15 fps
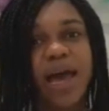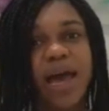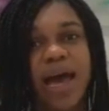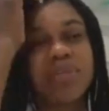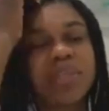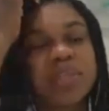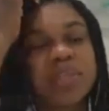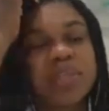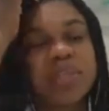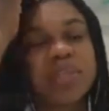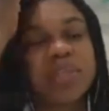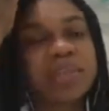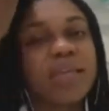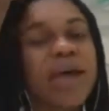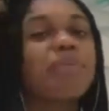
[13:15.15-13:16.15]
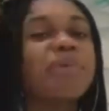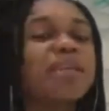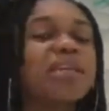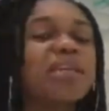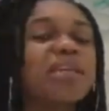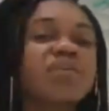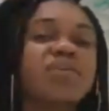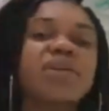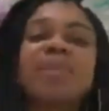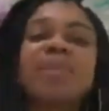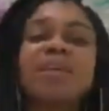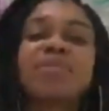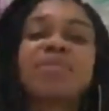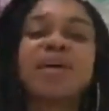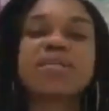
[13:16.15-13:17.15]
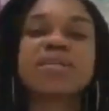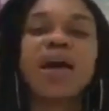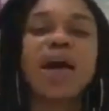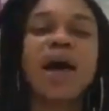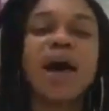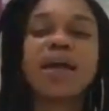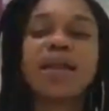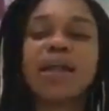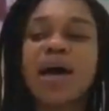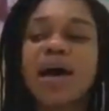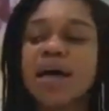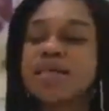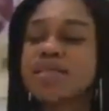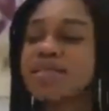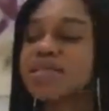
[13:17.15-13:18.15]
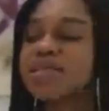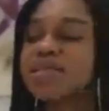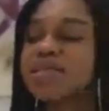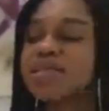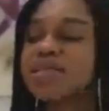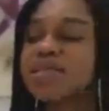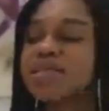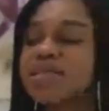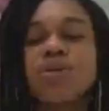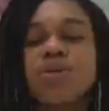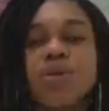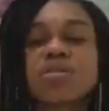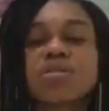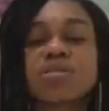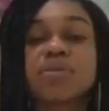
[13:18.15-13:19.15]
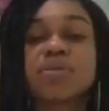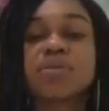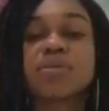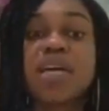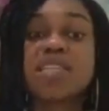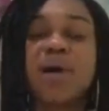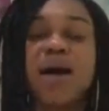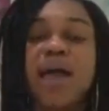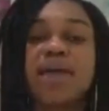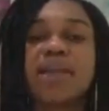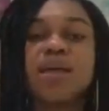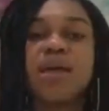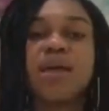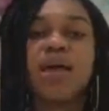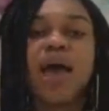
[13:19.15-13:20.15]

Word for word: I have something that I believe in, and I believe that an artist cannot, that's mine.